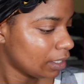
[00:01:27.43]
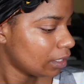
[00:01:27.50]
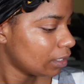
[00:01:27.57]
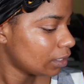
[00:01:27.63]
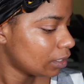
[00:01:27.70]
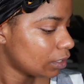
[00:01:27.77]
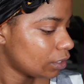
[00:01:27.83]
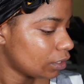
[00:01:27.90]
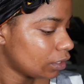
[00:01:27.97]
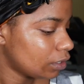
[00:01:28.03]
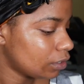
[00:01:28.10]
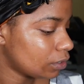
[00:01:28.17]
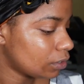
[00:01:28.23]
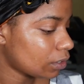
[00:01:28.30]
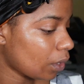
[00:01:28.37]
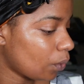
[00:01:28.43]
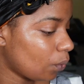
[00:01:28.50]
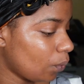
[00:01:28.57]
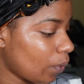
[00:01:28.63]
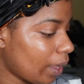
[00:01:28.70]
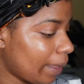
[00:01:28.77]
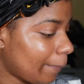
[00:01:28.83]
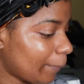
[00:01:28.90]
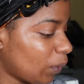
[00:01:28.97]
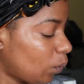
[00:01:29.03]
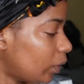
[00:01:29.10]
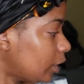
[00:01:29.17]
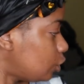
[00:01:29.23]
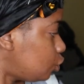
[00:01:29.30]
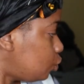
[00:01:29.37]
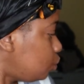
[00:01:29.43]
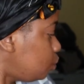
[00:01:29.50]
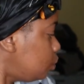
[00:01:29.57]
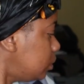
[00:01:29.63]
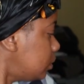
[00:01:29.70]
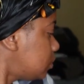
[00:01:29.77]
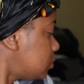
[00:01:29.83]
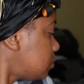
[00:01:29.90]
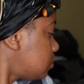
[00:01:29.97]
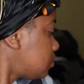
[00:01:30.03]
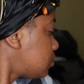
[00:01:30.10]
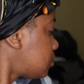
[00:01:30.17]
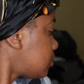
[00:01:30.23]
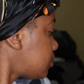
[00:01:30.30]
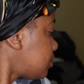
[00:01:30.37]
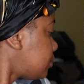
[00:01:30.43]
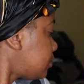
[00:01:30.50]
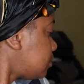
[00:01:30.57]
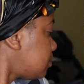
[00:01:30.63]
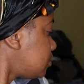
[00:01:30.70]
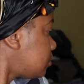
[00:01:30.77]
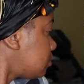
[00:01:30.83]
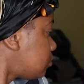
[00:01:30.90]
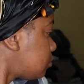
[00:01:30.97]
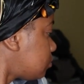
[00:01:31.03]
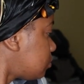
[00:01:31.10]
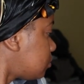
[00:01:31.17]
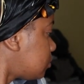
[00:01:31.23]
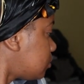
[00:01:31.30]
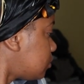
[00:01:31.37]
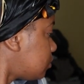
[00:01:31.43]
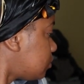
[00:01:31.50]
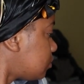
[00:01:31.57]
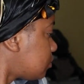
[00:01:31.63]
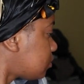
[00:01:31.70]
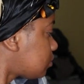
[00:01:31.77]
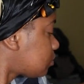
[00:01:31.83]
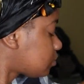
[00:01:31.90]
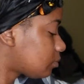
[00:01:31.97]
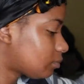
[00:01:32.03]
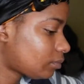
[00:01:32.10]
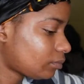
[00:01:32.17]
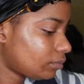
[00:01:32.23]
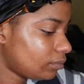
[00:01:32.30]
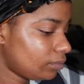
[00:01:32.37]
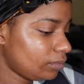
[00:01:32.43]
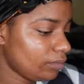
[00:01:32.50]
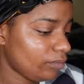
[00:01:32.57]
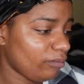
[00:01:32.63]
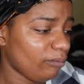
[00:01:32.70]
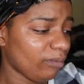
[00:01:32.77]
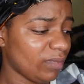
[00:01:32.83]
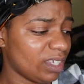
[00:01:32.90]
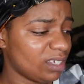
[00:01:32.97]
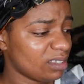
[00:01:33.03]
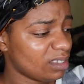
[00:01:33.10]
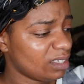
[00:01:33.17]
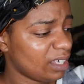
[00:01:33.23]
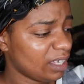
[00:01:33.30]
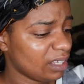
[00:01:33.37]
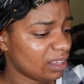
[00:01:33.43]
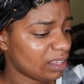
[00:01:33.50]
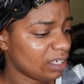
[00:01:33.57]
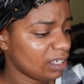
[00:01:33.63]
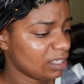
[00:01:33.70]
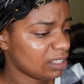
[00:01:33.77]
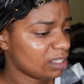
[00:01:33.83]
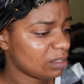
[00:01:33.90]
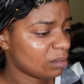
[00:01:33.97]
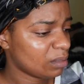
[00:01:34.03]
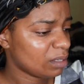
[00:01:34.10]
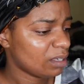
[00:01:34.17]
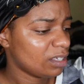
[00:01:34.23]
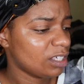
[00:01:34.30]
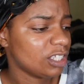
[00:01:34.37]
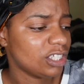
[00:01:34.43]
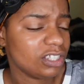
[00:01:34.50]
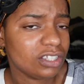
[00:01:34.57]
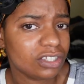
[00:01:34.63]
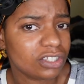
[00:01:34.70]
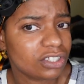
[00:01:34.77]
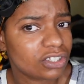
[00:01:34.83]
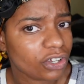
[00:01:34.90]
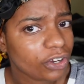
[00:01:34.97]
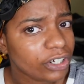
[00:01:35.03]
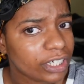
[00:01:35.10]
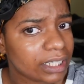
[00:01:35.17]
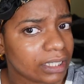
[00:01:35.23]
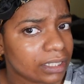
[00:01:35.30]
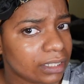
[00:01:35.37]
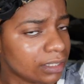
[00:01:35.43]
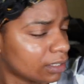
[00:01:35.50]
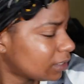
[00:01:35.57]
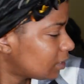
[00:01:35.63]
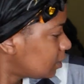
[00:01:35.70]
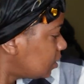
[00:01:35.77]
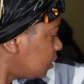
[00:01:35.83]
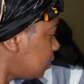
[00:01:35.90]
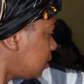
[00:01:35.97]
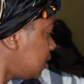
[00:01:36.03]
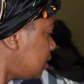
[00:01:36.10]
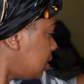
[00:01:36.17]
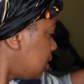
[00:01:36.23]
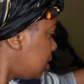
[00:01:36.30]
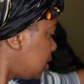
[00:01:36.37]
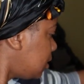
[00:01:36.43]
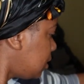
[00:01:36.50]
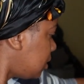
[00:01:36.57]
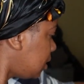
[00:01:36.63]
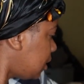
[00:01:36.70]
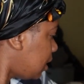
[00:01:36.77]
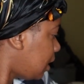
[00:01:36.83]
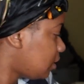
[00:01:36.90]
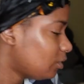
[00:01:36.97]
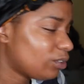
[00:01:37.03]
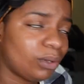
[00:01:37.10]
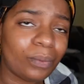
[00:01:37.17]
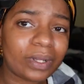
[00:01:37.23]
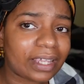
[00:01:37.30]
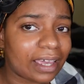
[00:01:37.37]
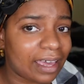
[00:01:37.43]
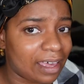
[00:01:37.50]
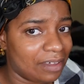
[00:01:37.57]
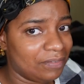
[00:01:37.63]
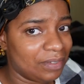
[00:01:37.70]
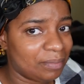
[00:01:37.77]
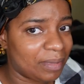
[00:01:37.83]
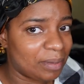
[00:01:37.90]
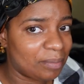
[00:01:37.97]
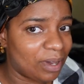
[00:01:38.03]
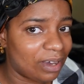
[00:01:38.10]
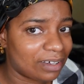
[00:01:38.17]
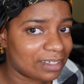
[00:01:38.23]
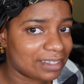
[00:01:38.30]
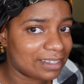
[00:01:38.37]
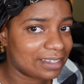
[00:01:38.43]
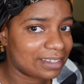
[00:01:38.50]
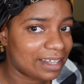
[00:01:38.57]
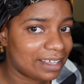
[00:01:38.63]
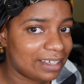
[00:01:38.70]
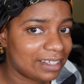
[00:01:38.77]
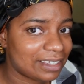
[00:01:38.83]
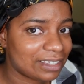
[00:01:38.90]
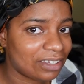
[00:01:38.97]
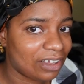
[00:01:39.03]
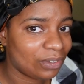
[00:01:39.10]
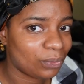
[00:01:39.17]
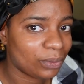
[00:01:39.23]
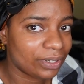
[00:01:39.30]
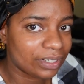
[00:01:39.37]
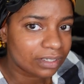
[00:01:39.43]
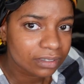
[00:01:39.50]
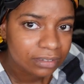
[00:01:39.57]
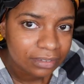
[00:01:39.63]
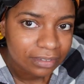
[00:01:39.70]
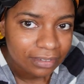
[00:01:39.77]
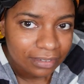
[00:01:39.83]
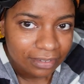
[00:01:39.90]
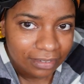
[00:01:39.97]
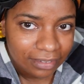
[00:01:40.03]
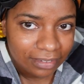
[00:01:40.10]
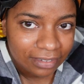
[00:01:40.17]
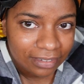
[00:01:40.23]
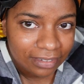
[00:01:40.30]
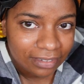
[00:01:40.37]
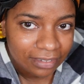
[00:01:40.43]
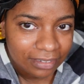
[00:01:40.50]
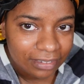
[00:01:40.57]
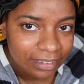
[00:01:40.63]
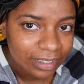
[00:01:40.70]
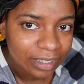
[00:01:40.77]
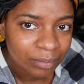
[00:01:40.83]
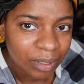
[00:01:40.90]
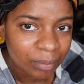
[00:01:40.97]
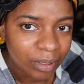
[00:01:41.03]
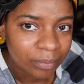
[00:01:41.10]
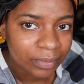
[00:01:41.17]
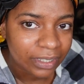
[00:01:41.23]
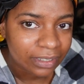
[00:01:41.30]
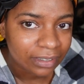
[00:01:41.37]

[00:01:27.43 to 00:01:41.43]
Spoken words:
I'm not sure what it is, but I have like this allergic reaction now ever since I tried the Juvia's Place eyeshadow primer that I'm very allergic to. I found that out quite